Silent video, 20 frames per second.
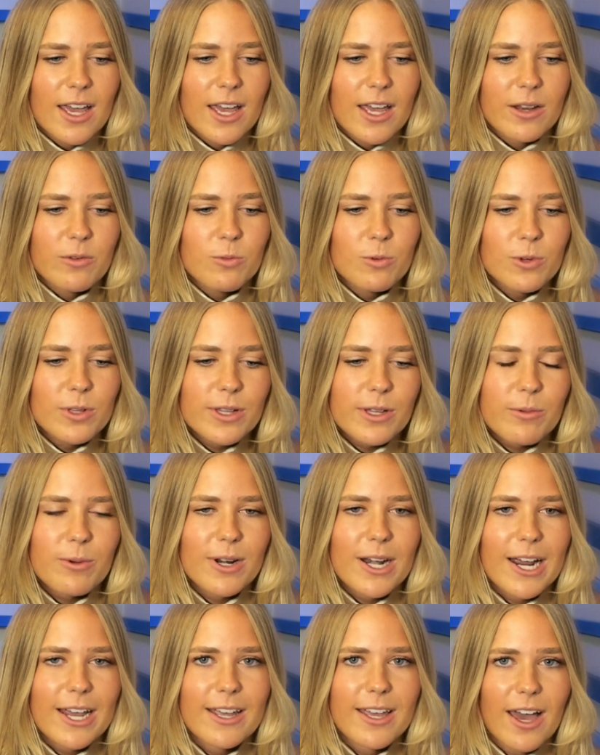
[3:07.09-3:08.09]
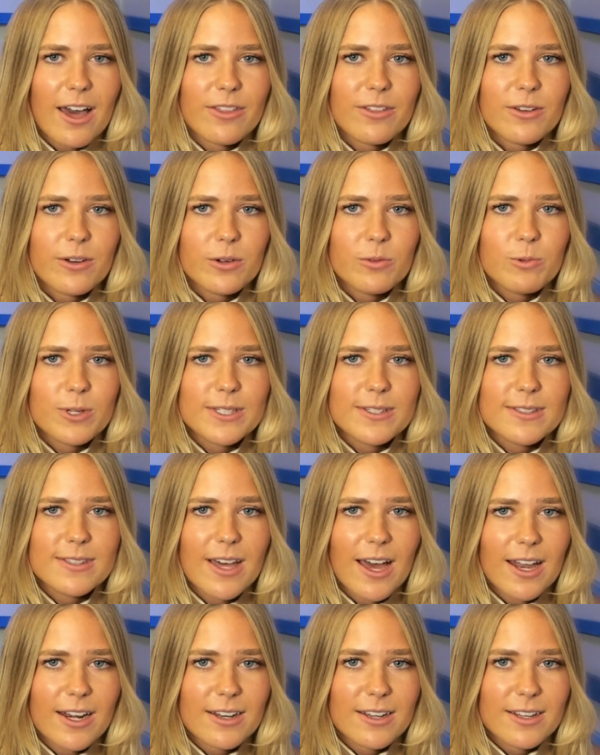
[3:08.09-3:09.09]
and really what I gathered was
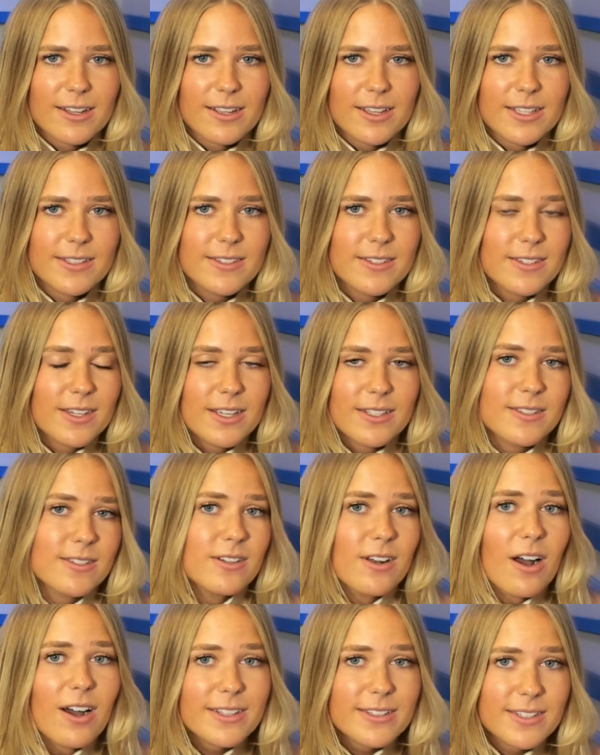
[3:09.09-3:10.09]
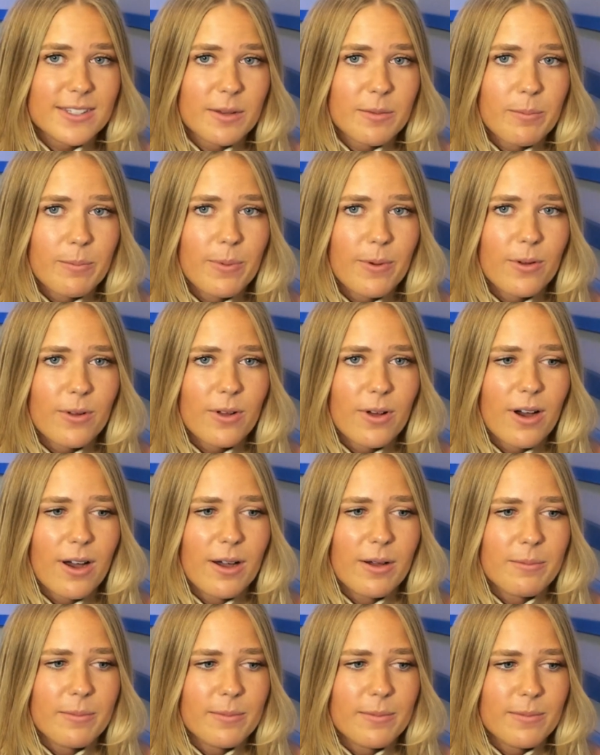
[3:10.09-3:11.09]
that it's it's not simple.
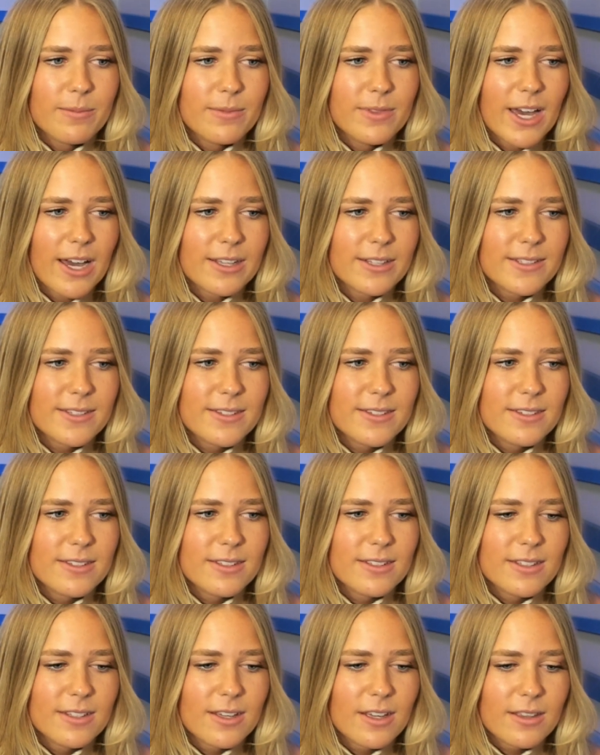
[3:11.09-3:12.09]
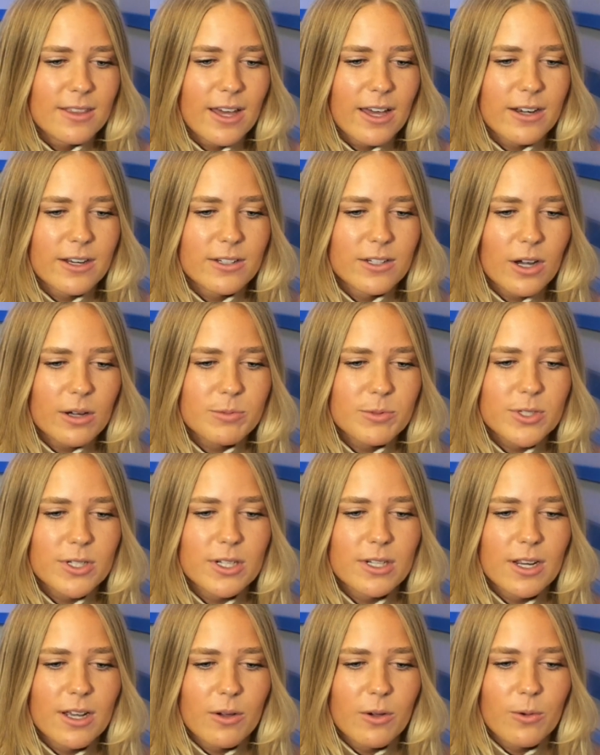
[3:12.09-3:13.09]
Um, that's that
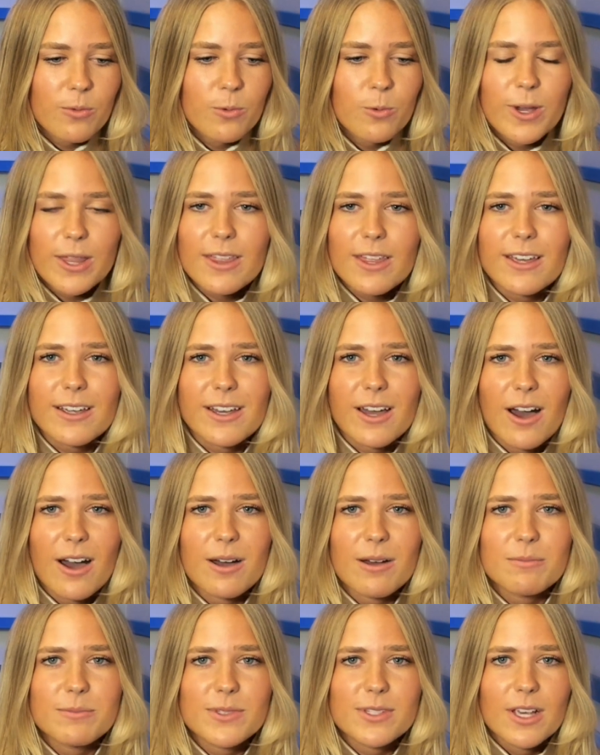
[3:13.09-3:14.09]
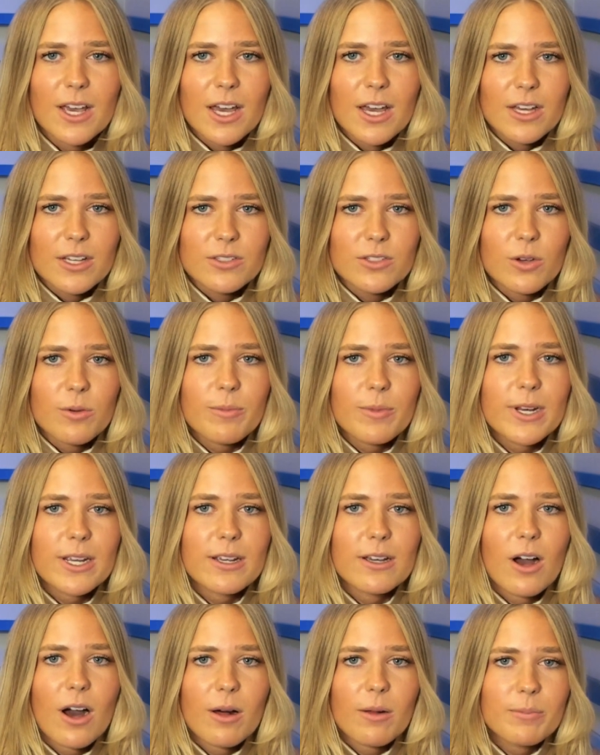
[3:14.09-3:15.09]
adoption, with it comes so
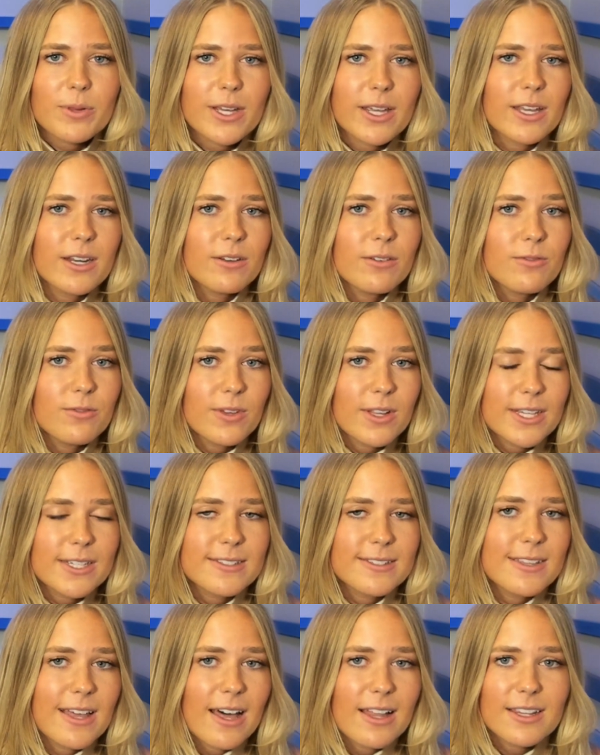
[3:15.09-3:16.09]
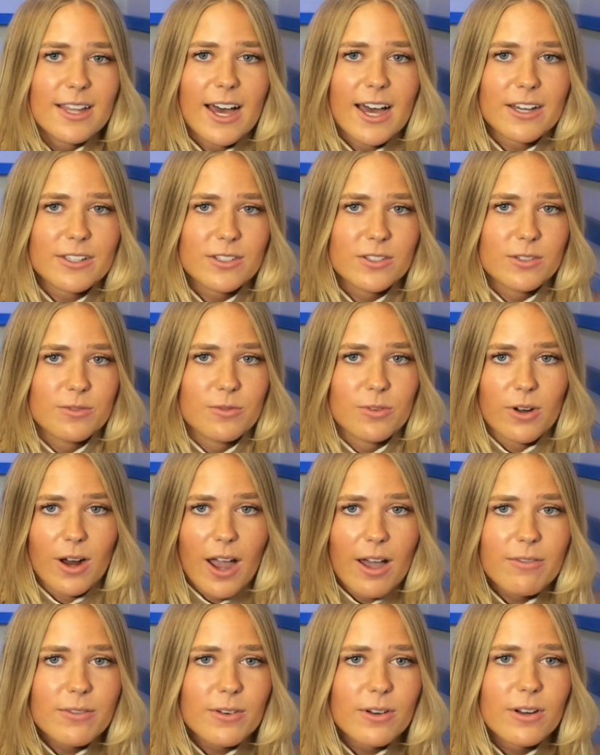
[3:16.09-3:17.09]
many complicated feelings that last
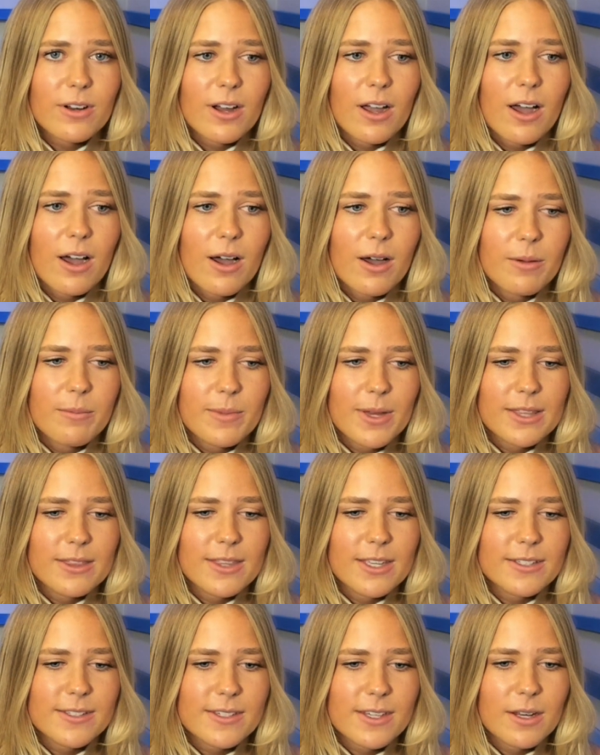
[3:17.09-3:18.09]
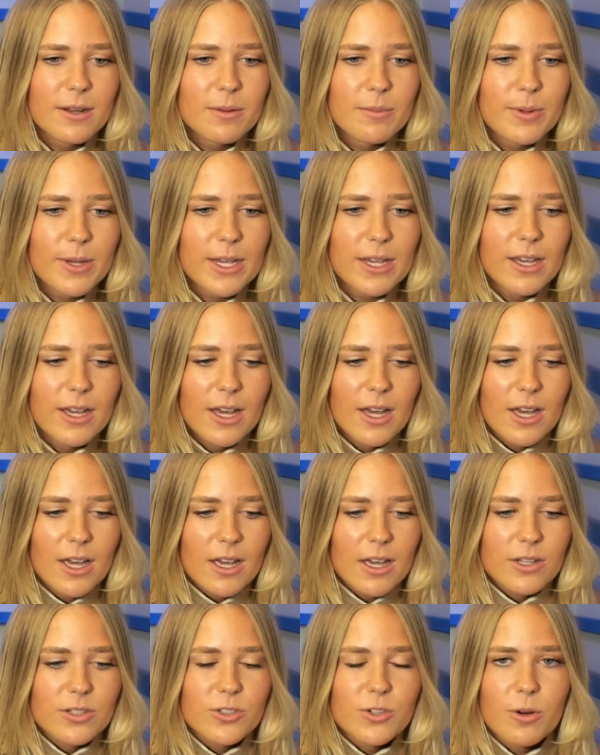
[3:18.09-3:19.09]
forever. Um, and this can be
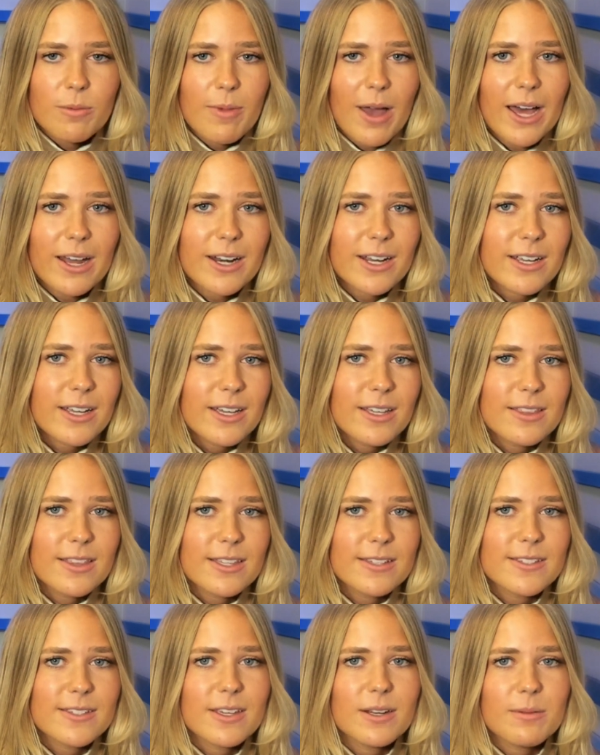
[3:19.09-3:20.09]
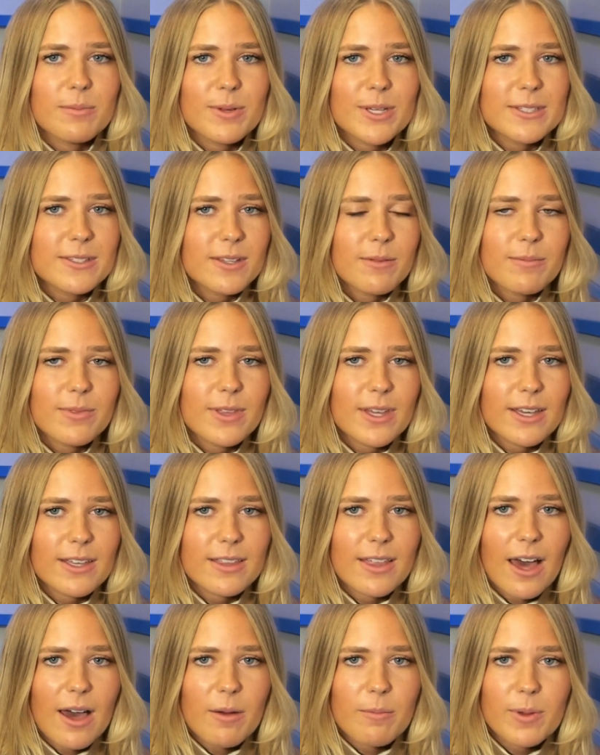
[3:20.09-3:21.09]
traumatic. This can be something
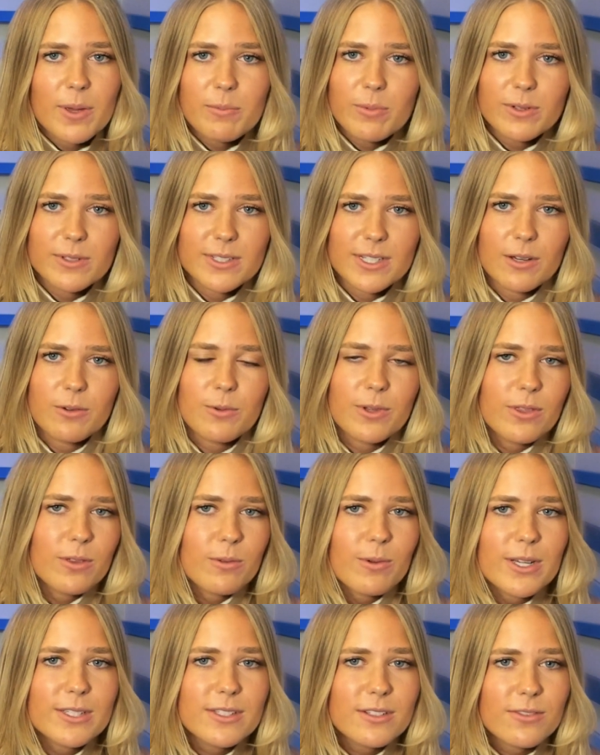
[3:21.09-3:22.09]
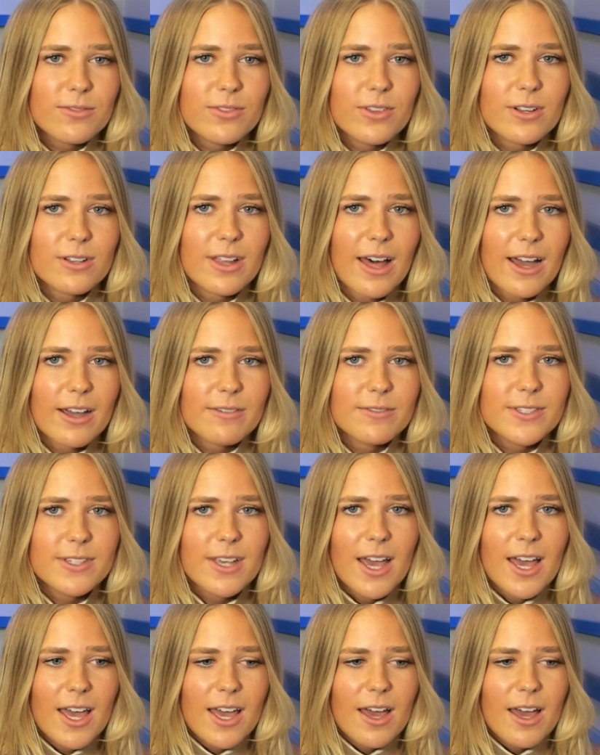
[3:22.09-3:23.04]
that people deal with the rest of their lives.